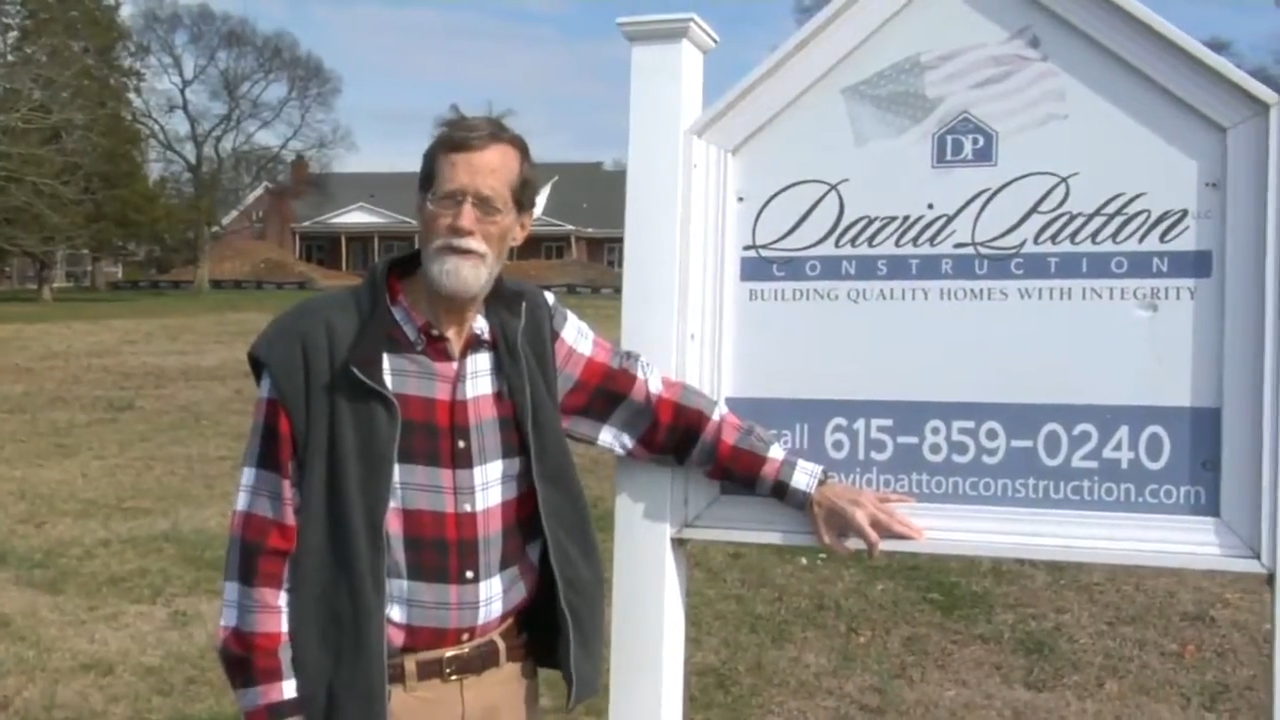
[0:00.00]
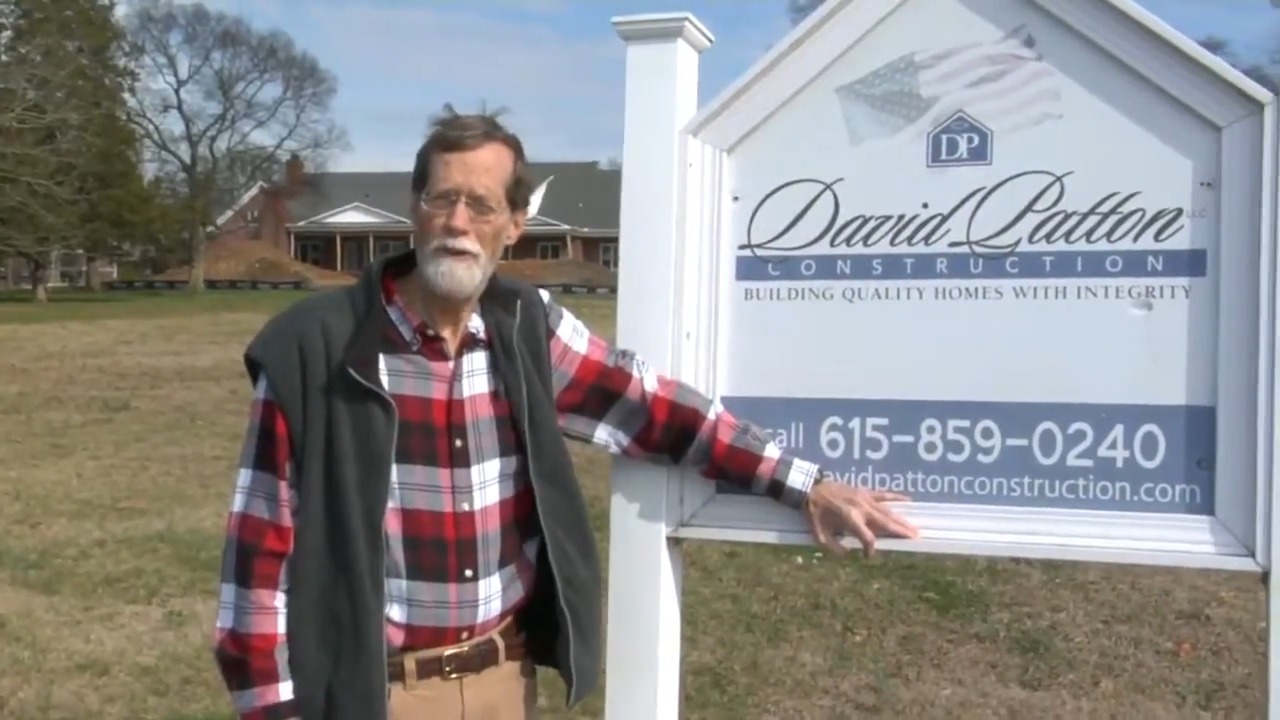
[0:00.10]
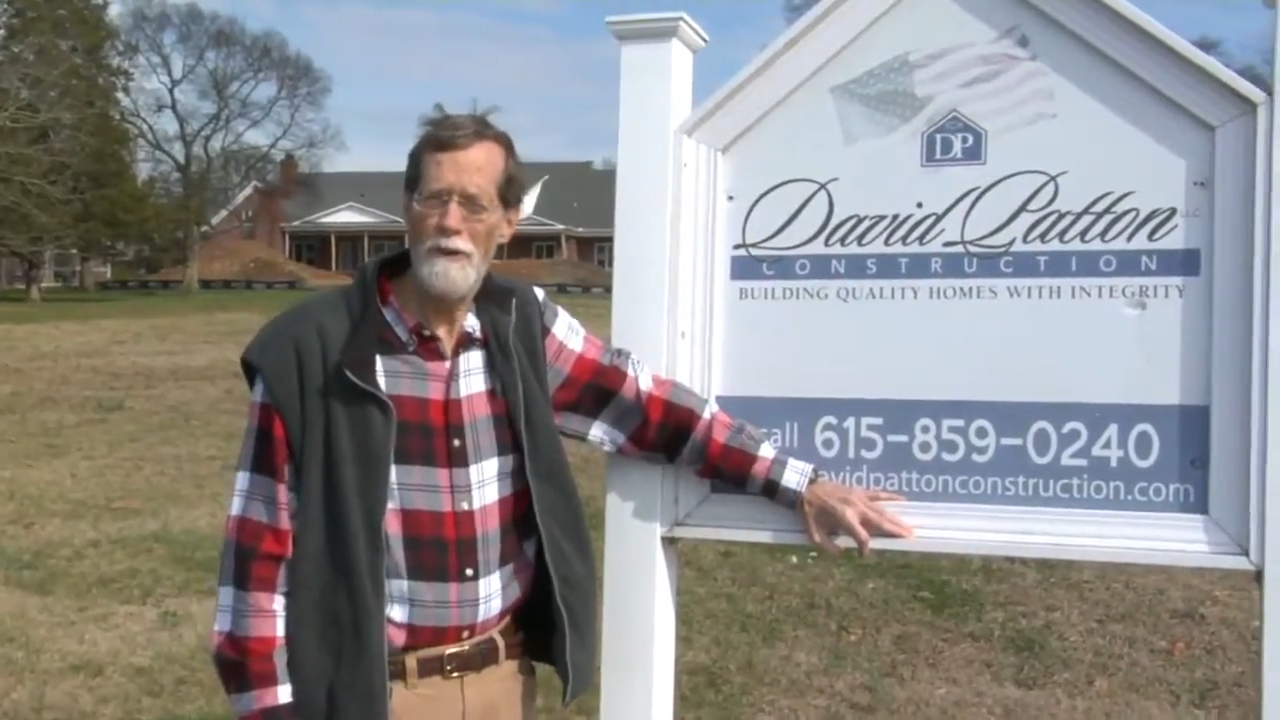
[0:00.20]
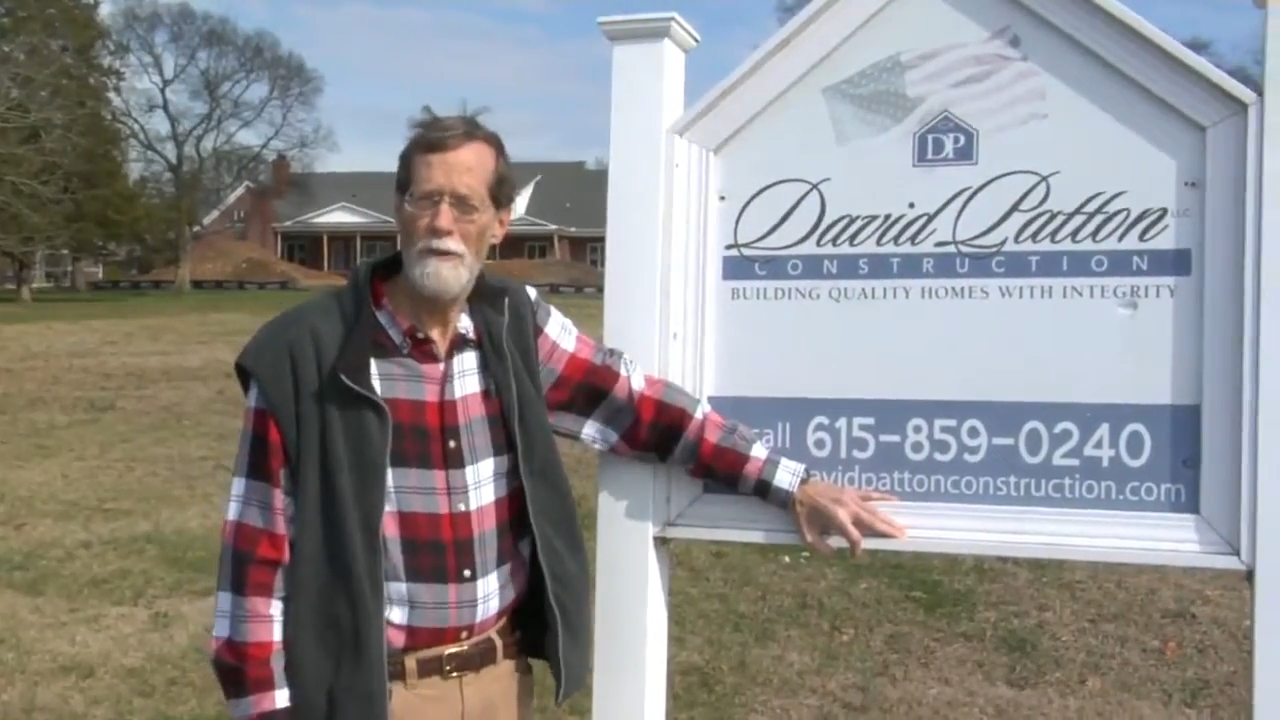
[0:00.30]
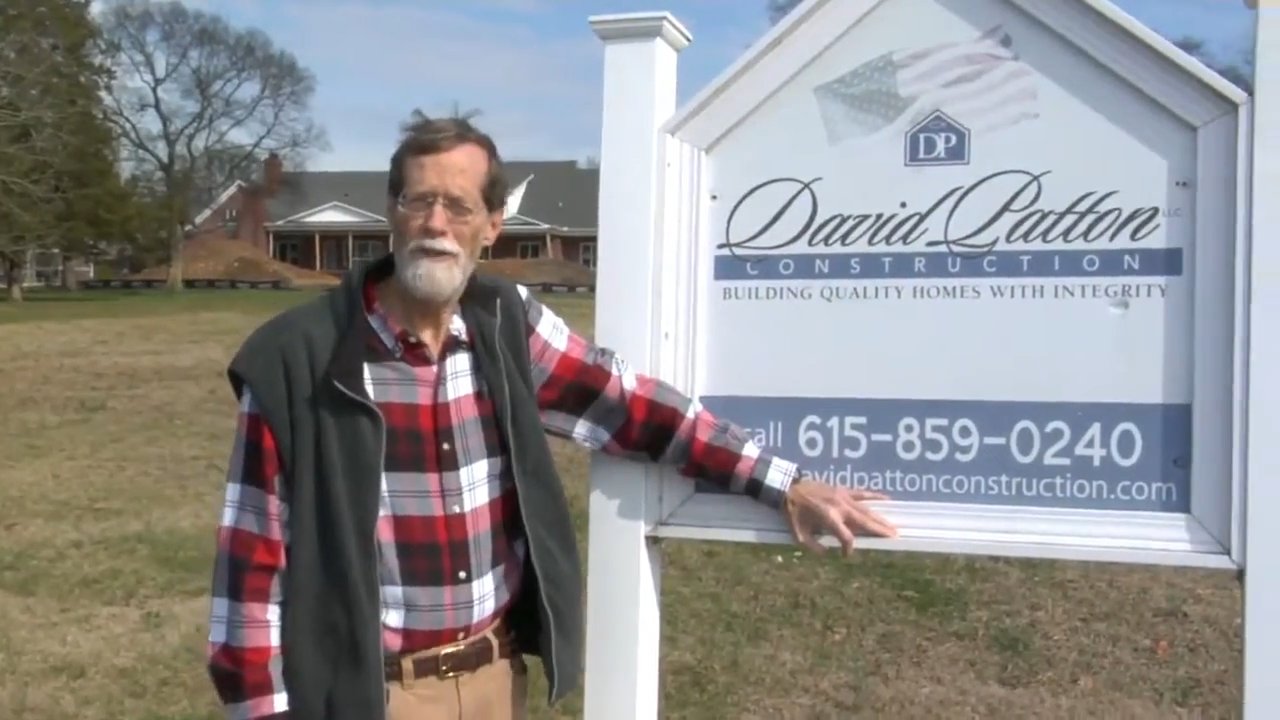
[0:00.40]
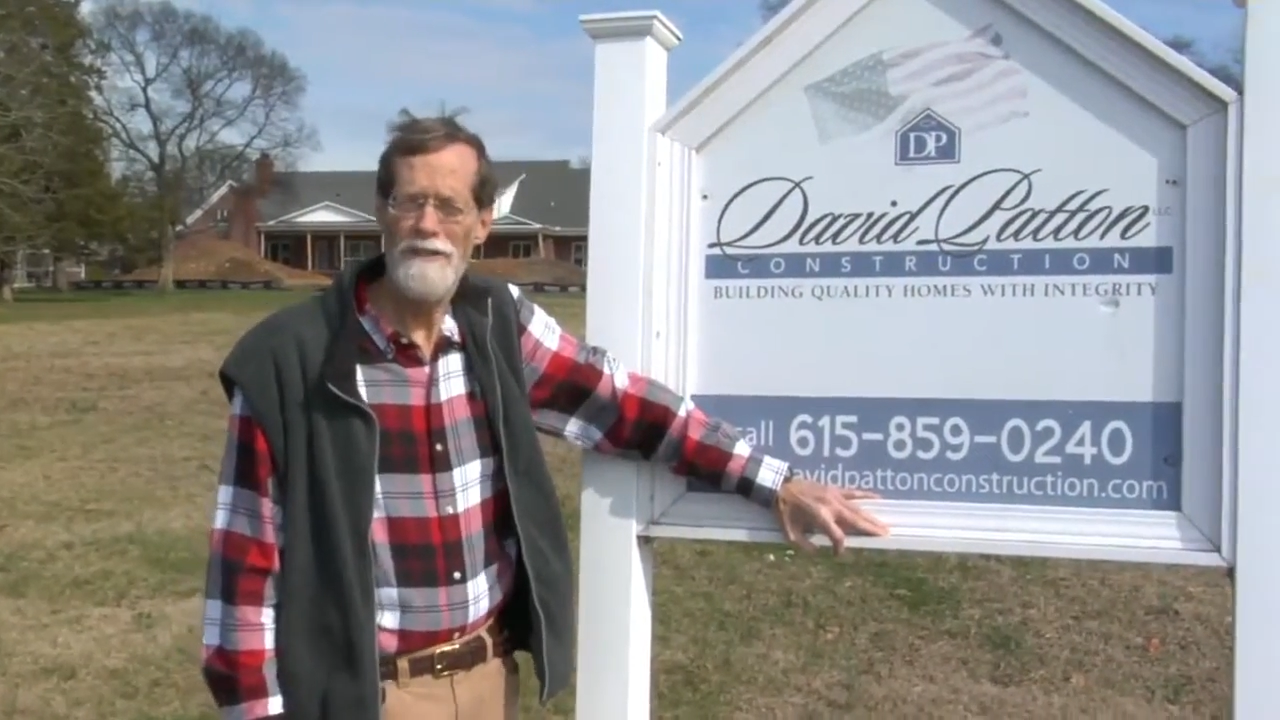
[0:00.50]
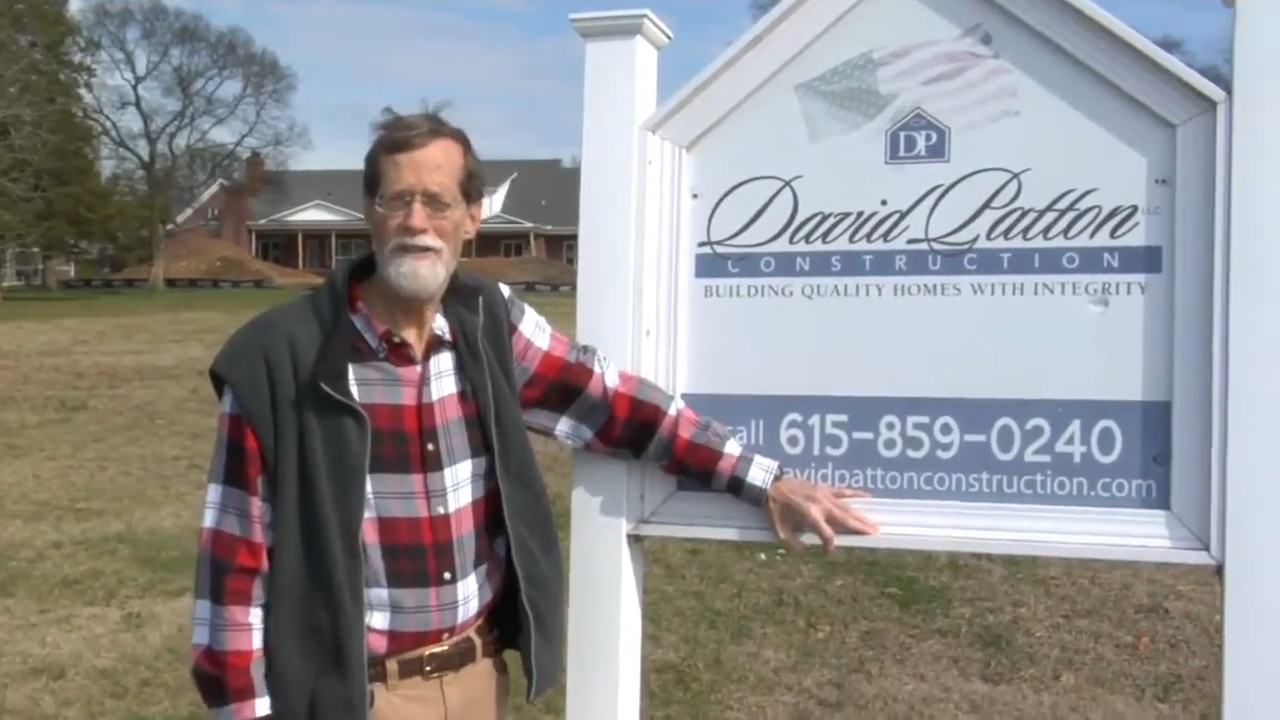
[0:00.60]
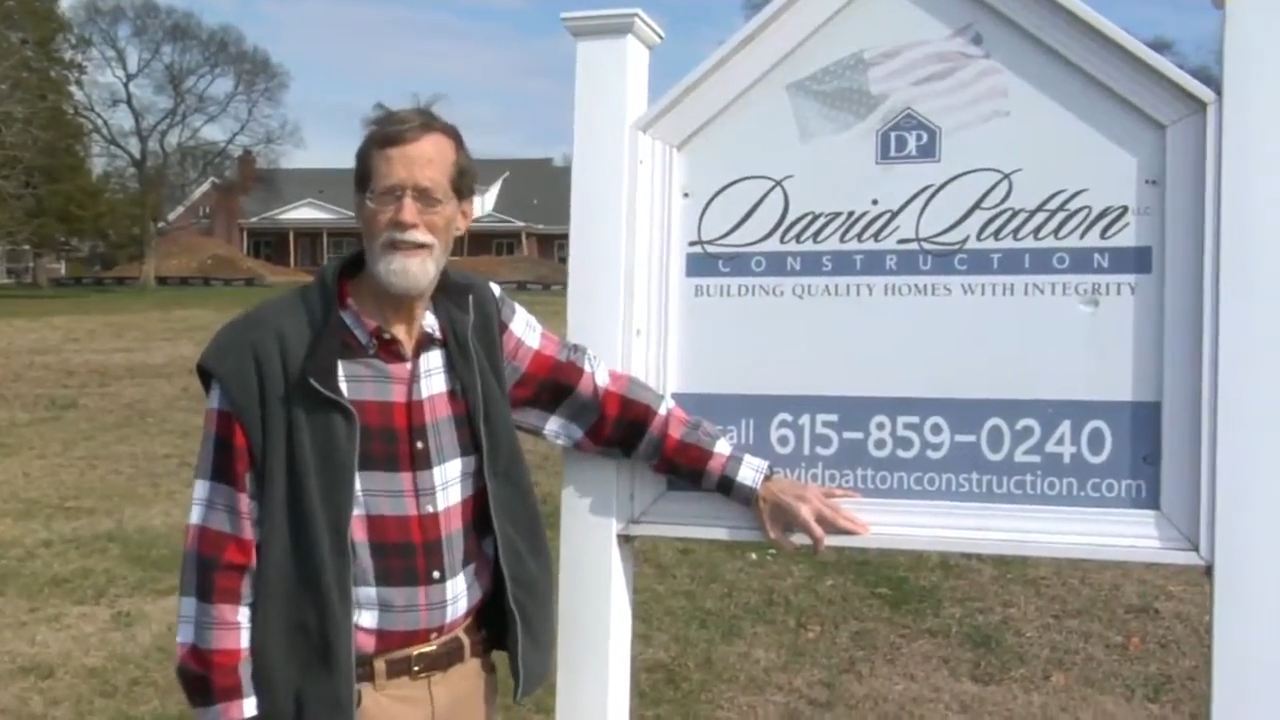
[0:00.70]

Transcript: tour with us